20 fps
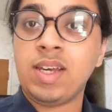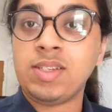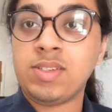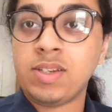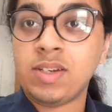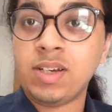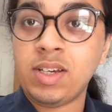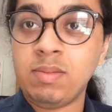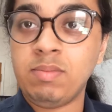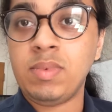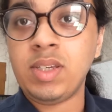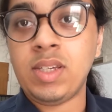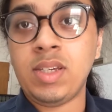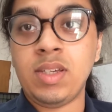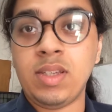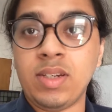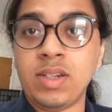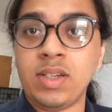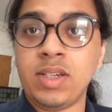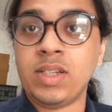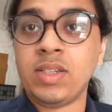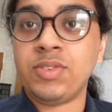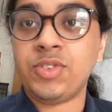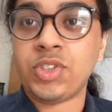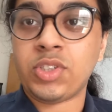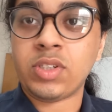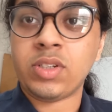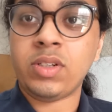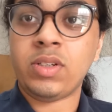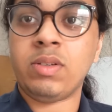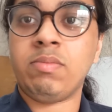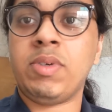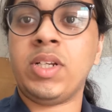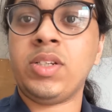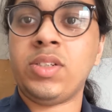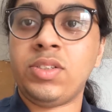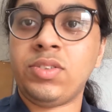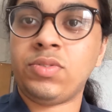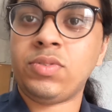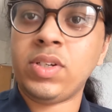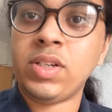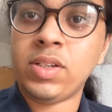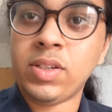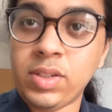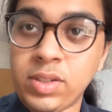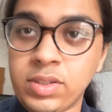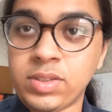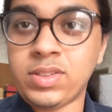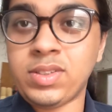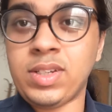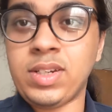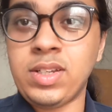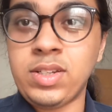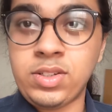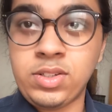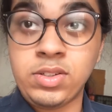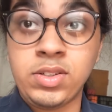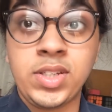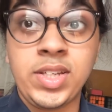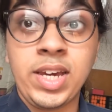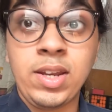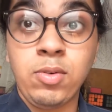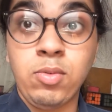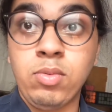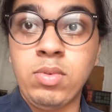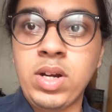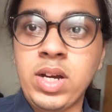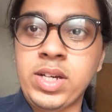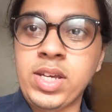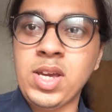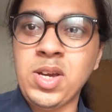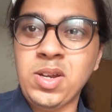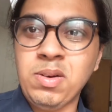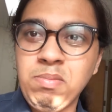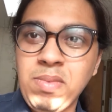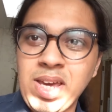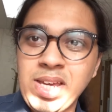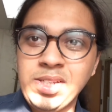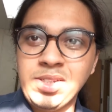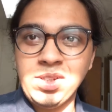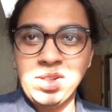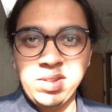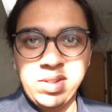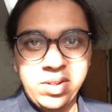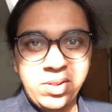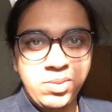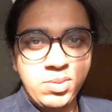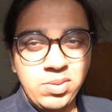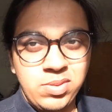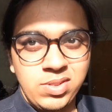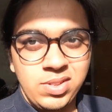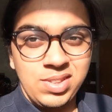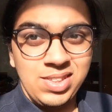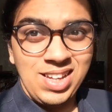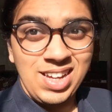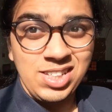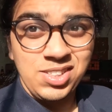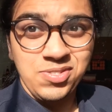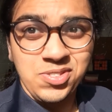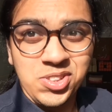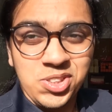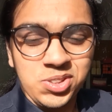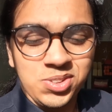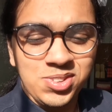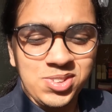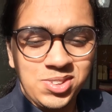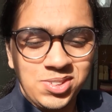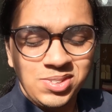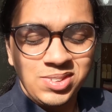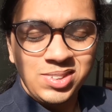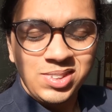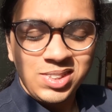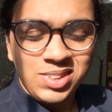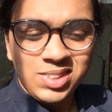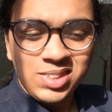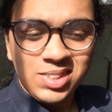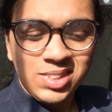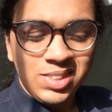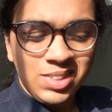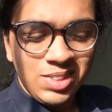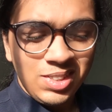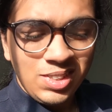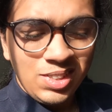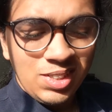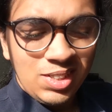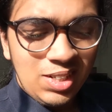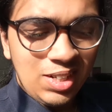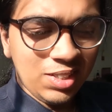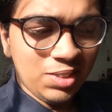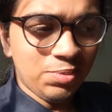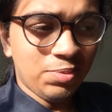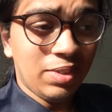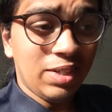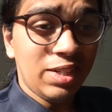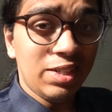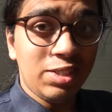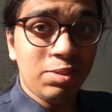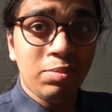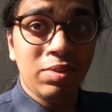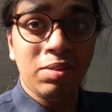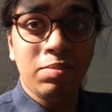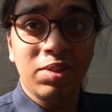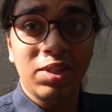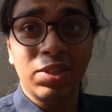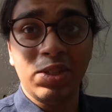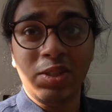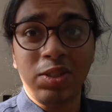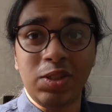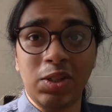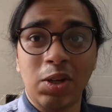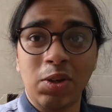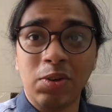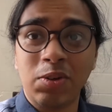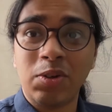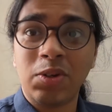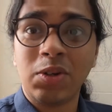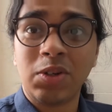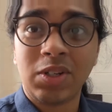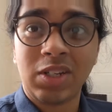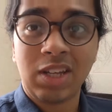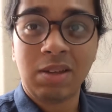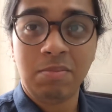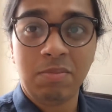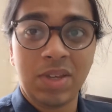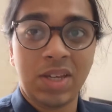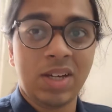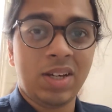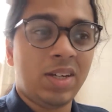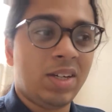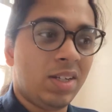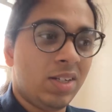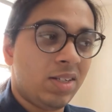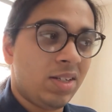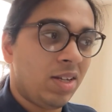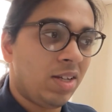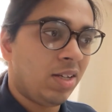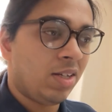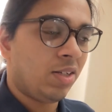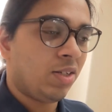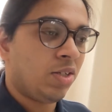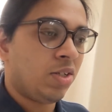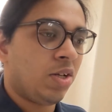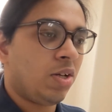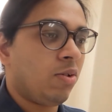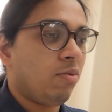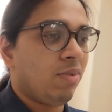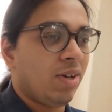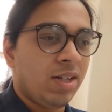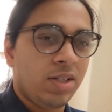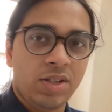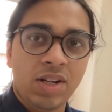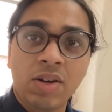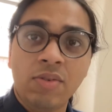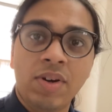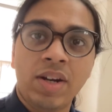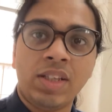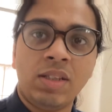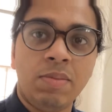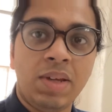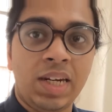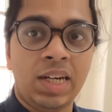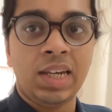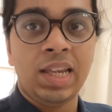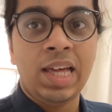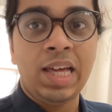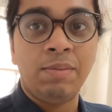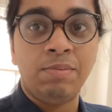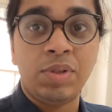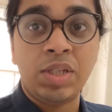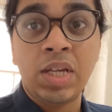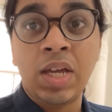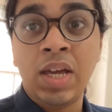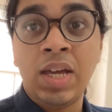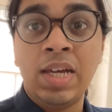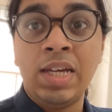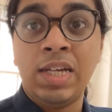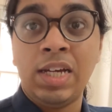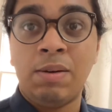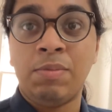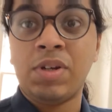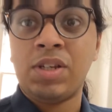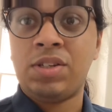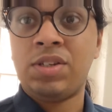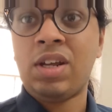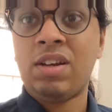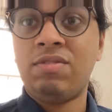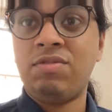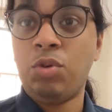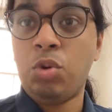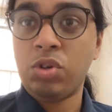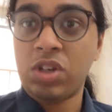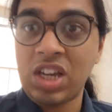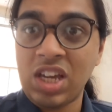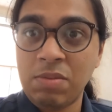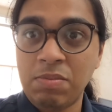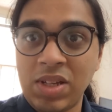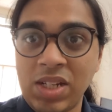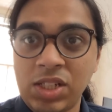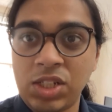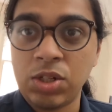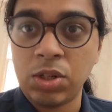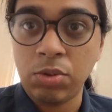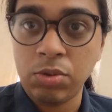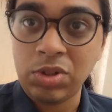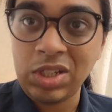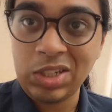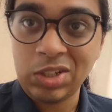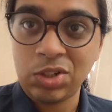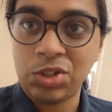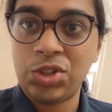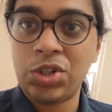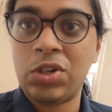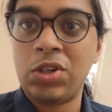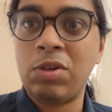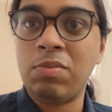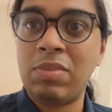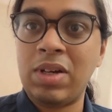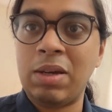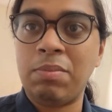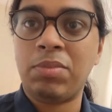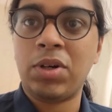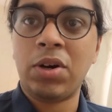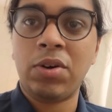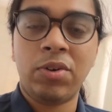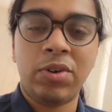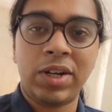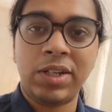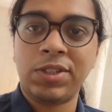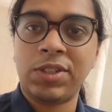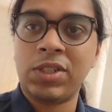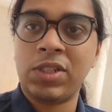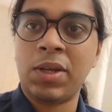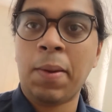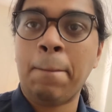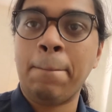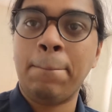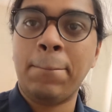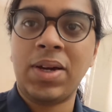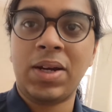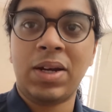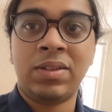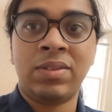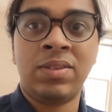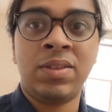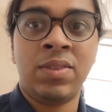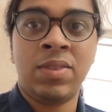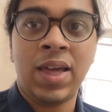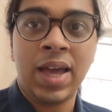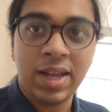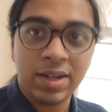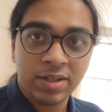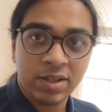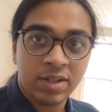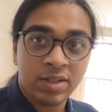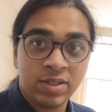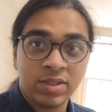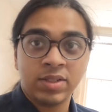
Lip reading: as in I mean, just a bunch of readings. I need to get working on Mesa though, that's for sure. Otherwise, I'm going to be so goddamn behind. So when I start running the mini labs, I'm going to start vlogging a bit too, just to show you my progress. But other than that,